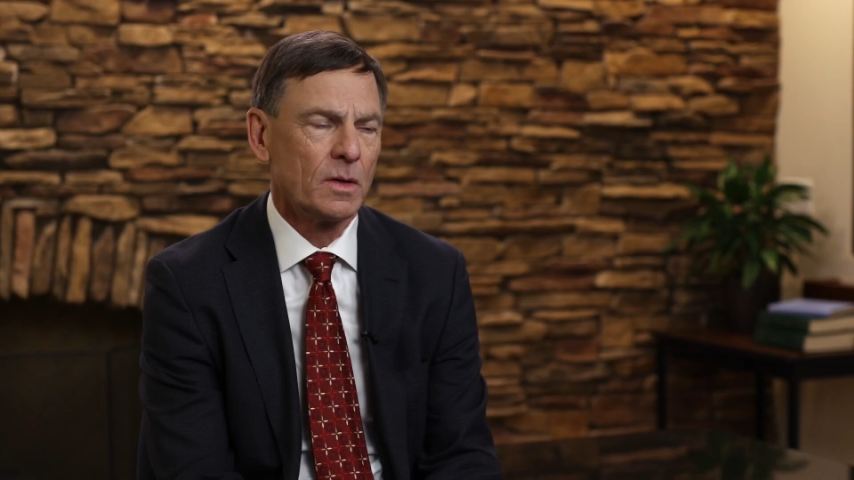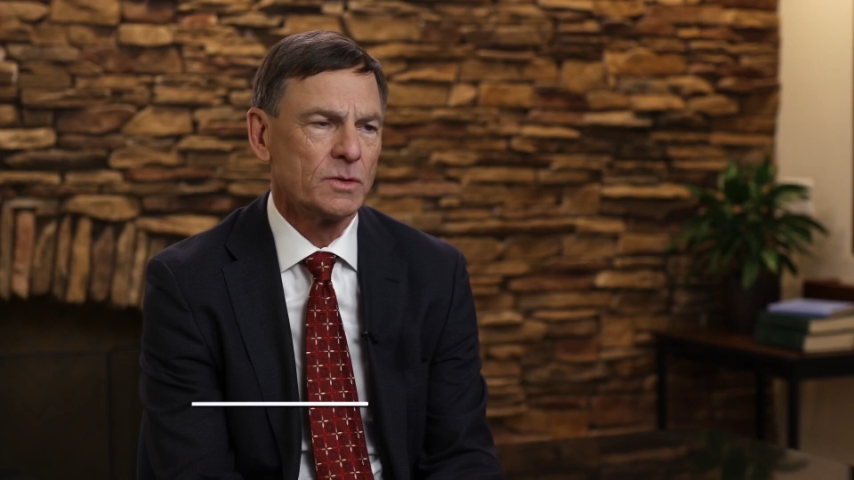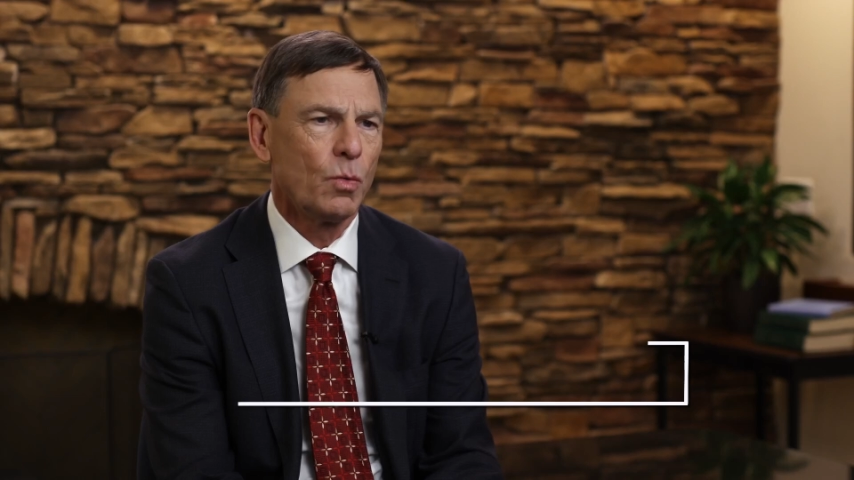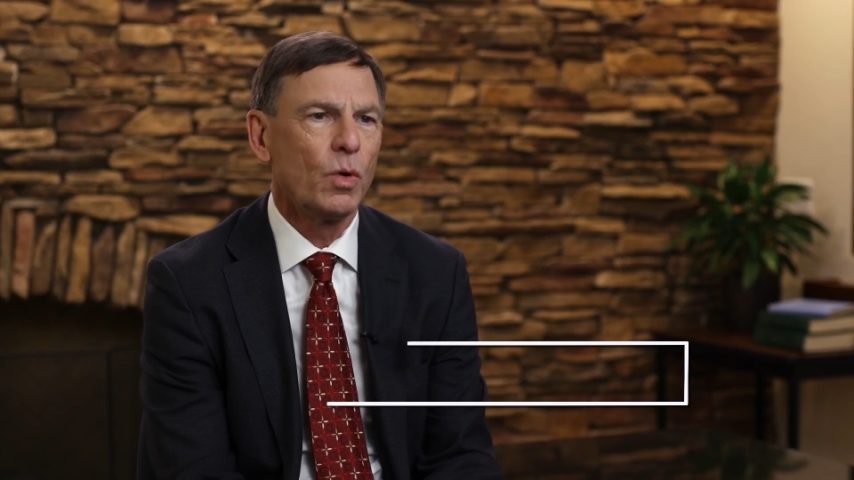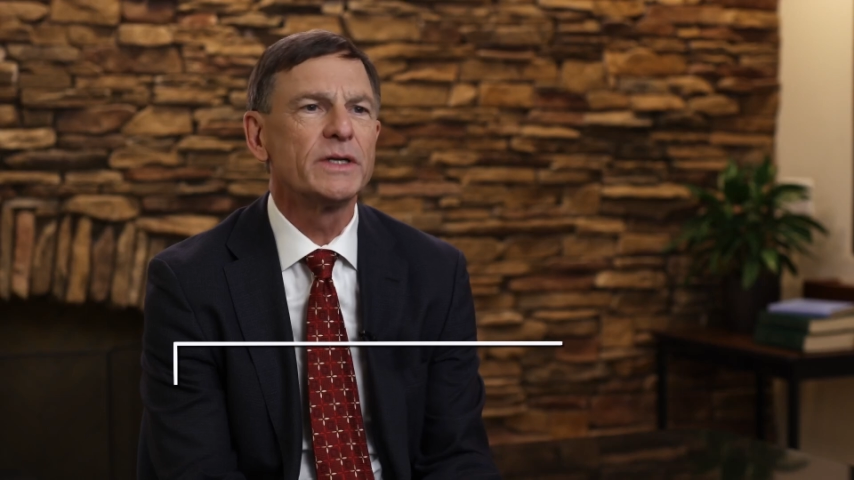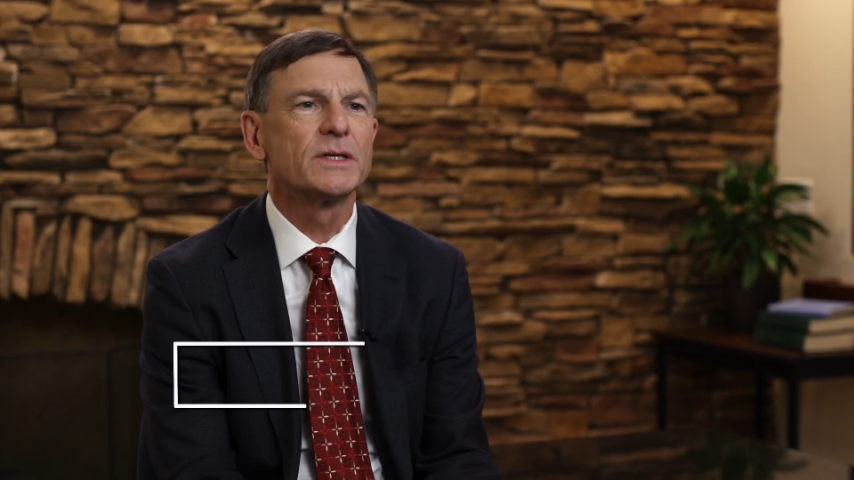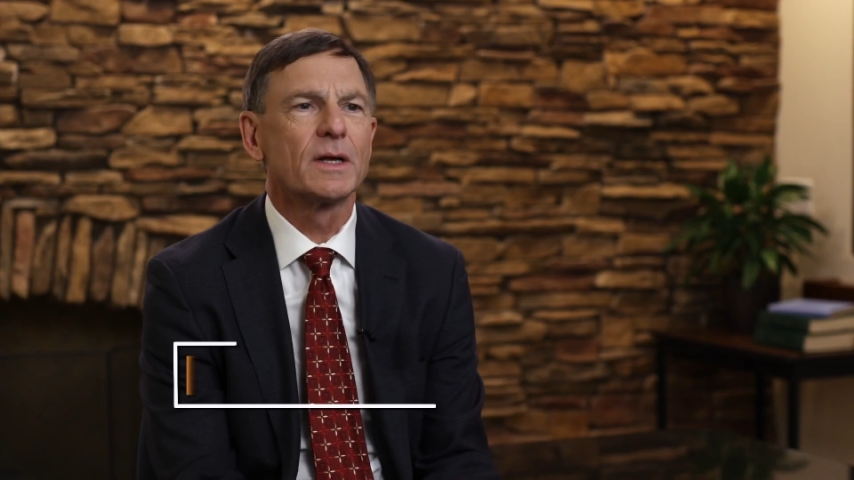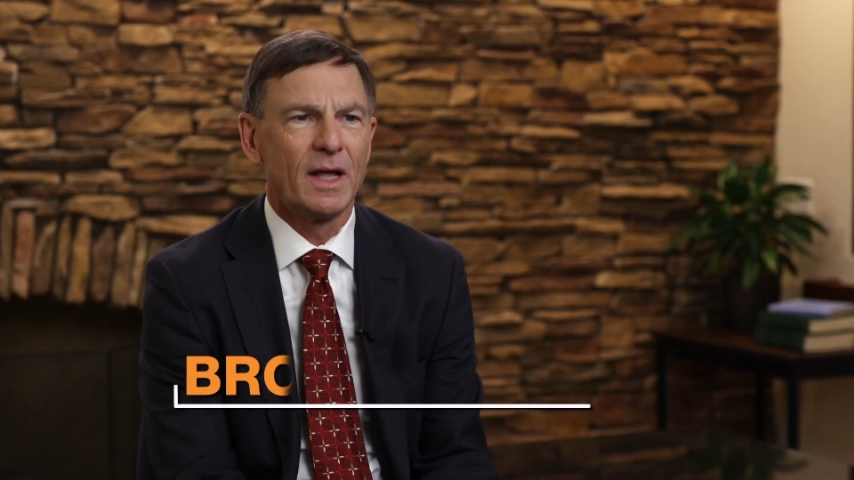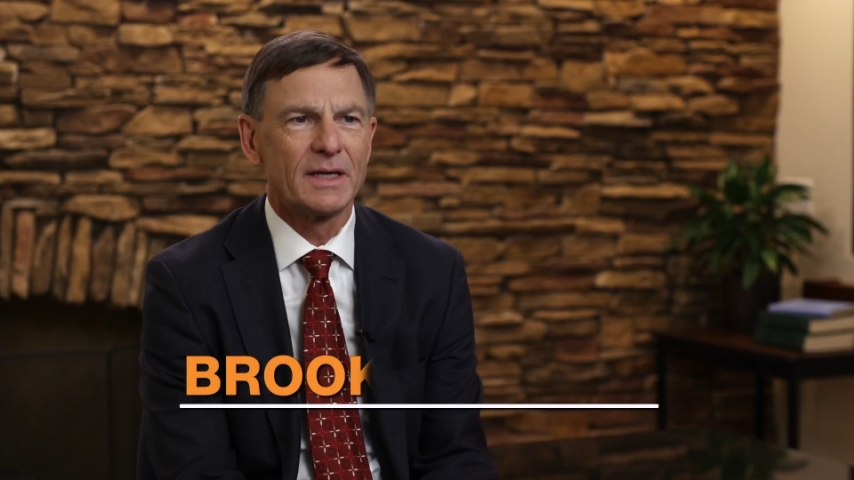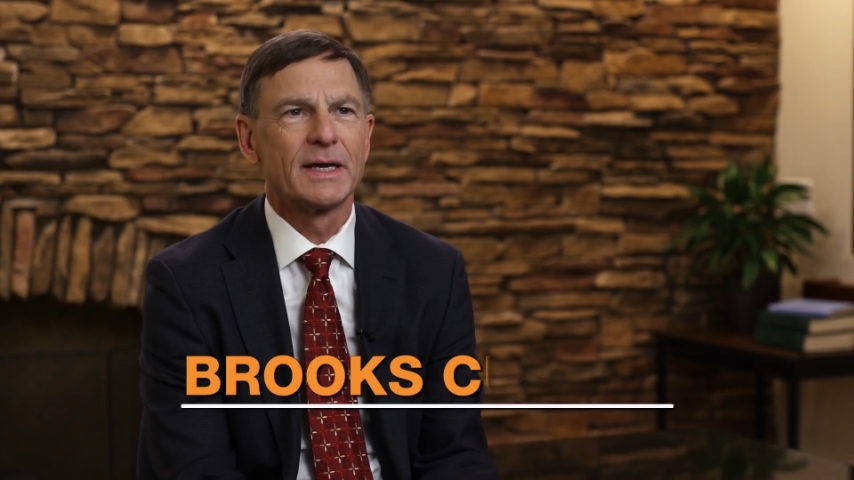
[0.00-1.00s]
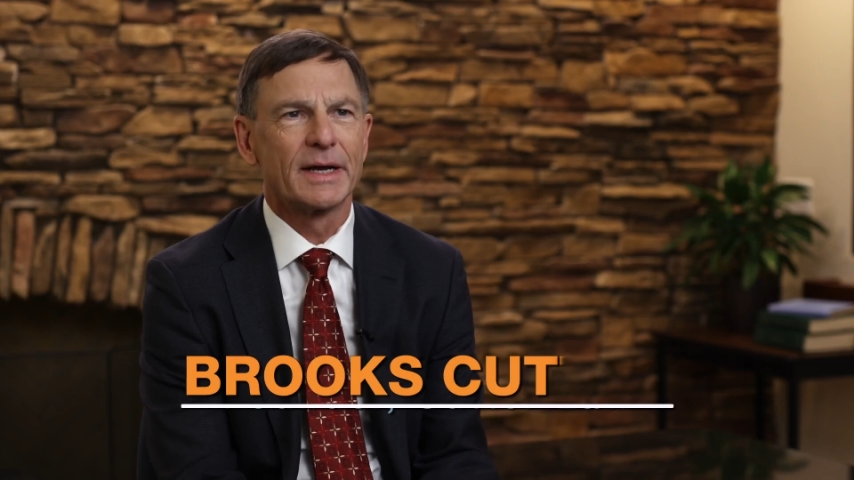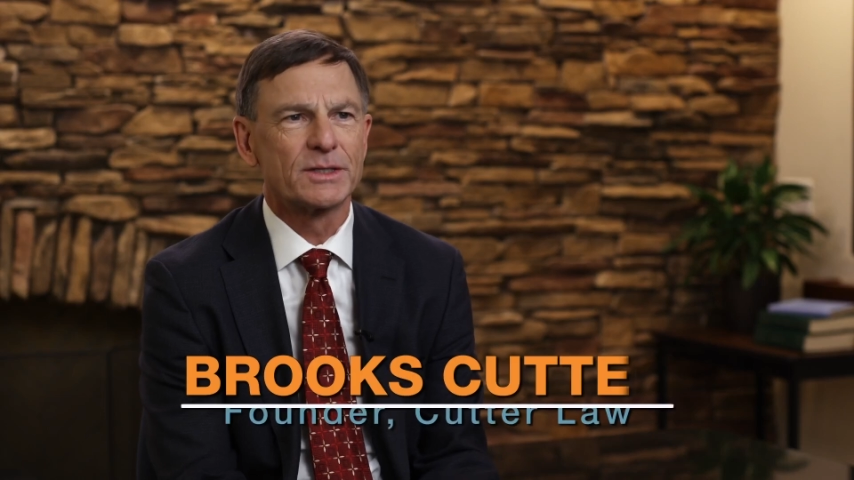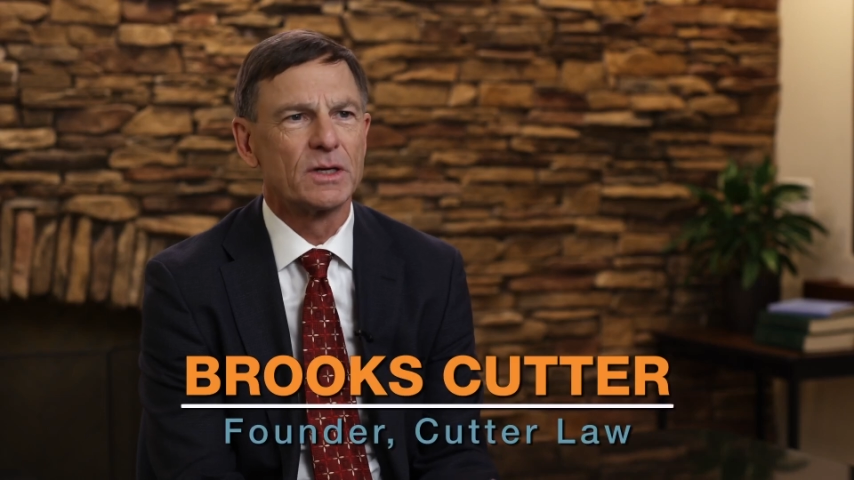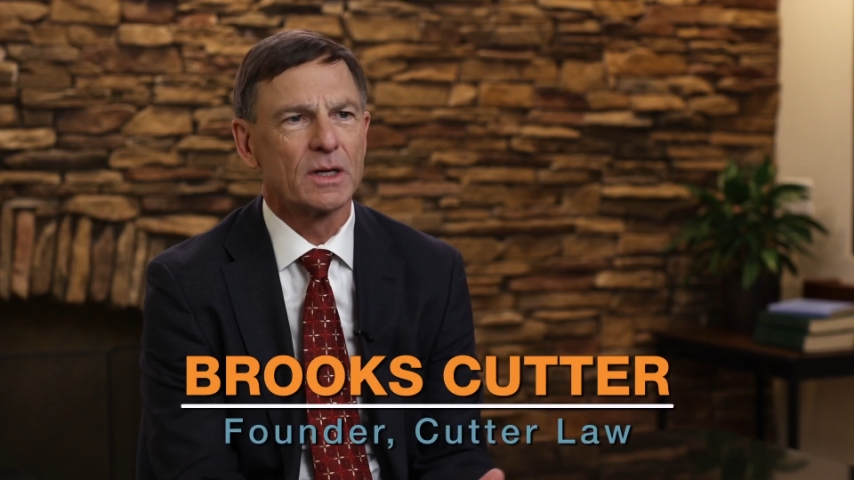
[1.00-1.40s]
What is a class action?